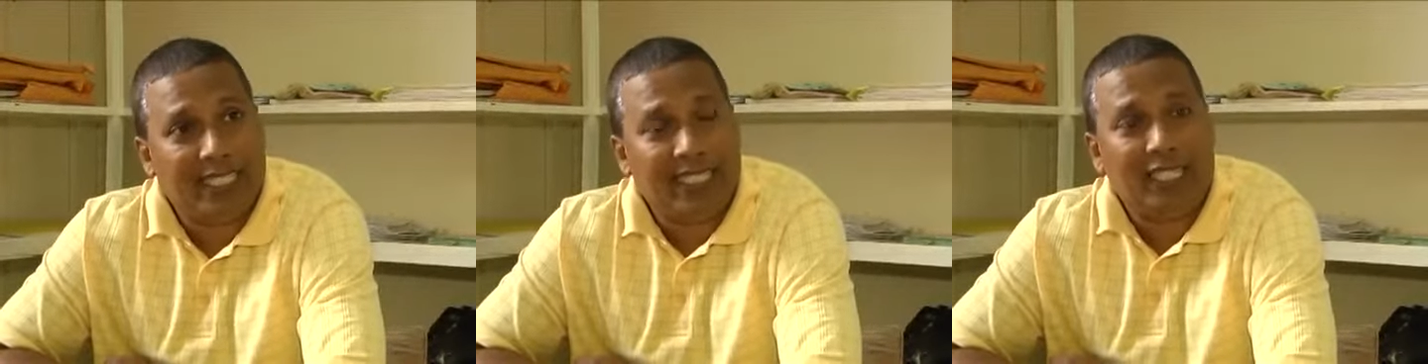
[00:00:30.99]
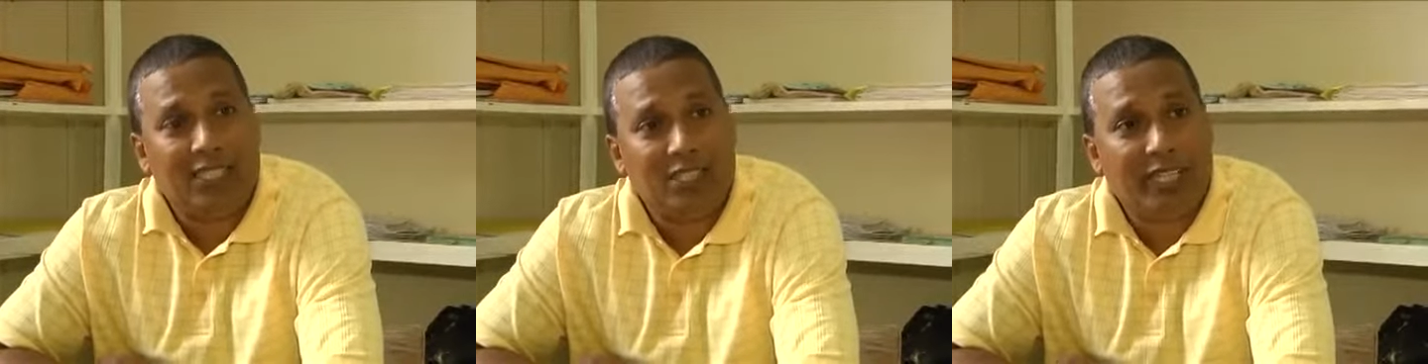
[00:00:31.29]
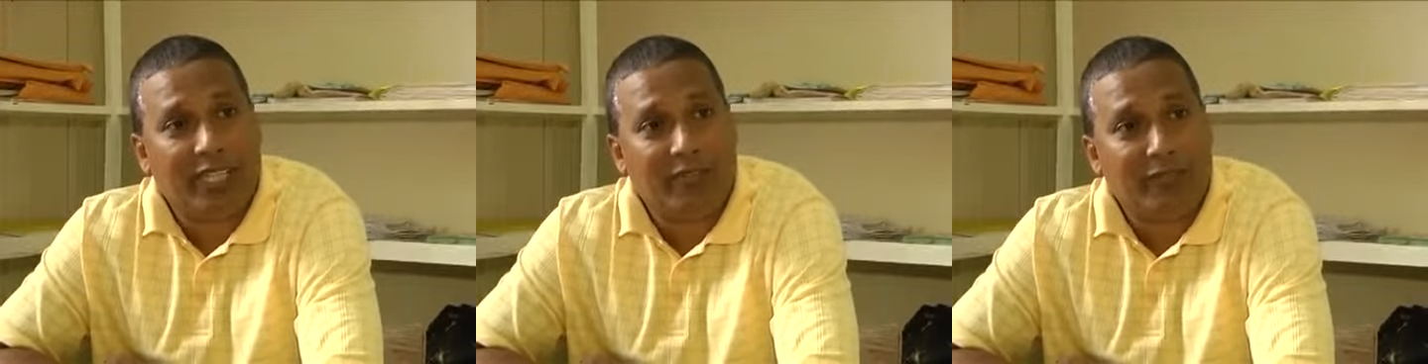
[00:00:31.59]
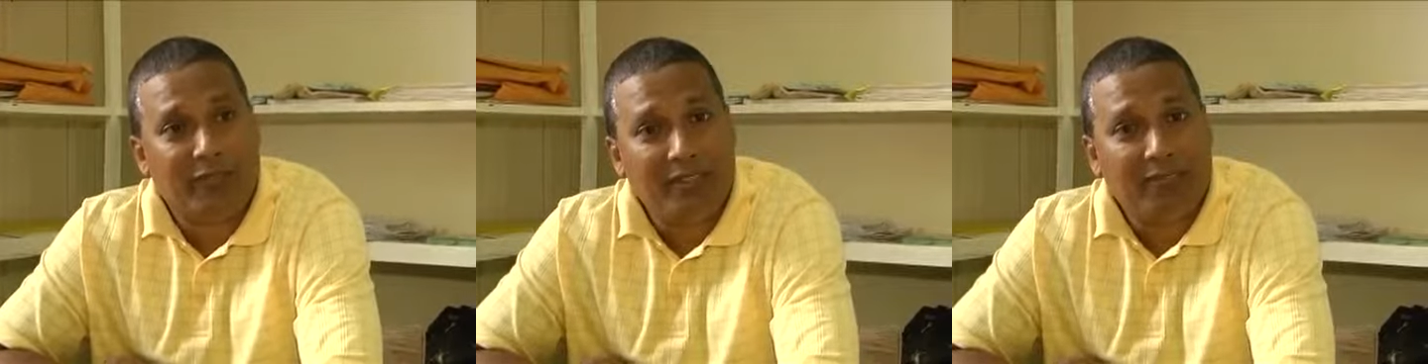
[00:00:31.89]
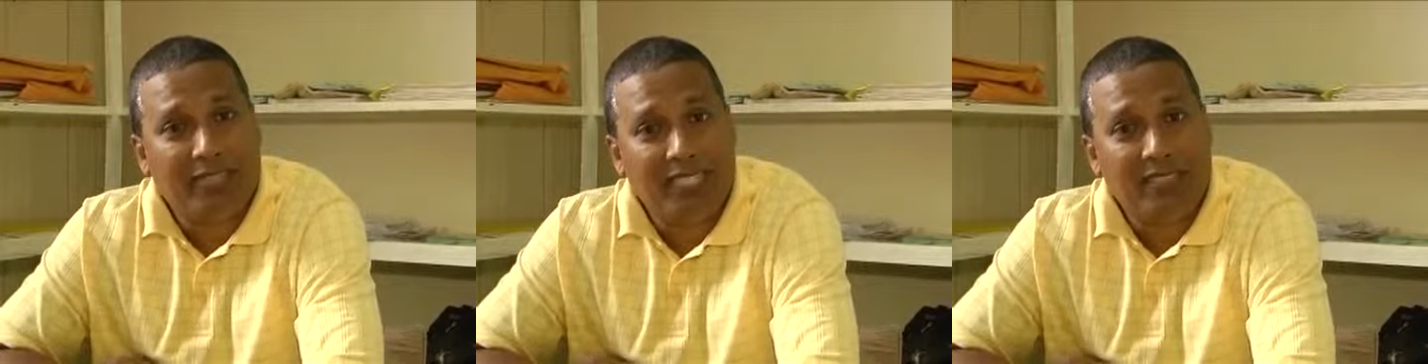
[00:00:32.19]

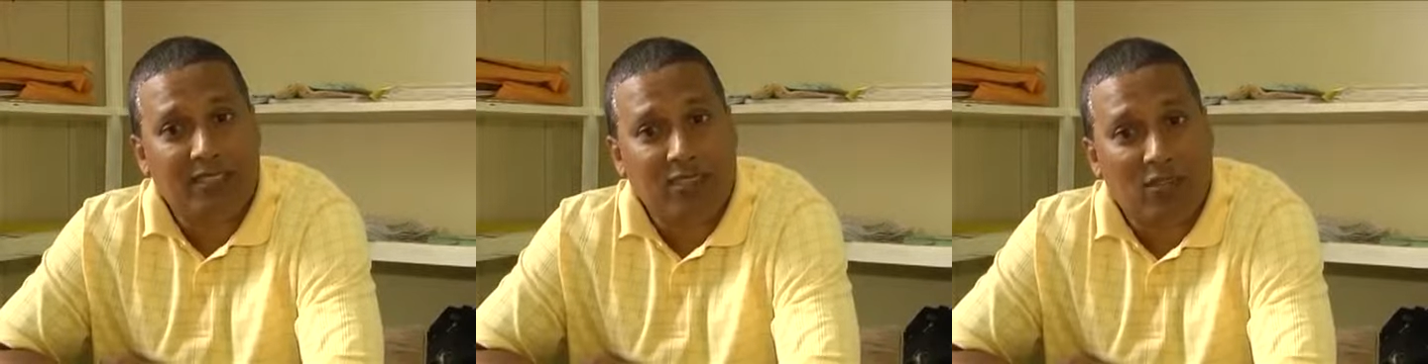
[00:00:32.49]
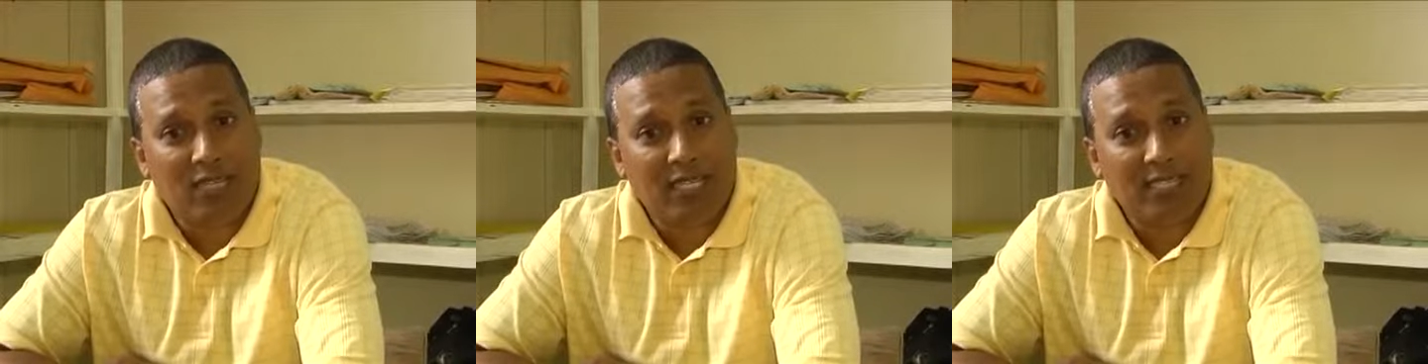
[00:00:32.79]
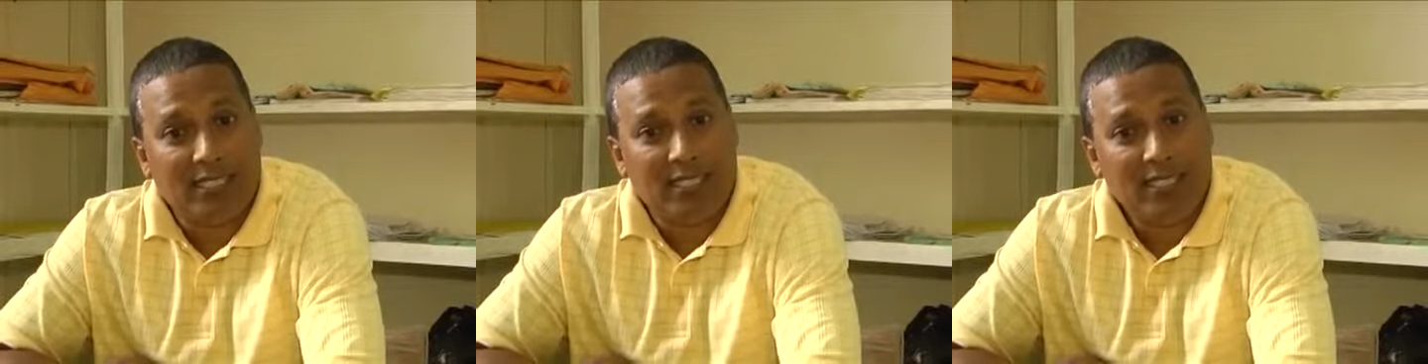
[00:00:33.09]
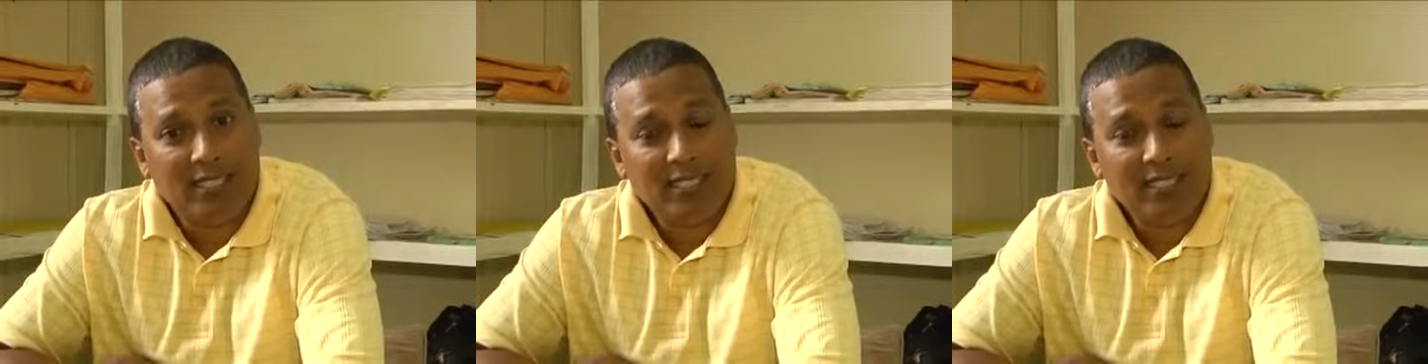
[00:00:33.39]
$115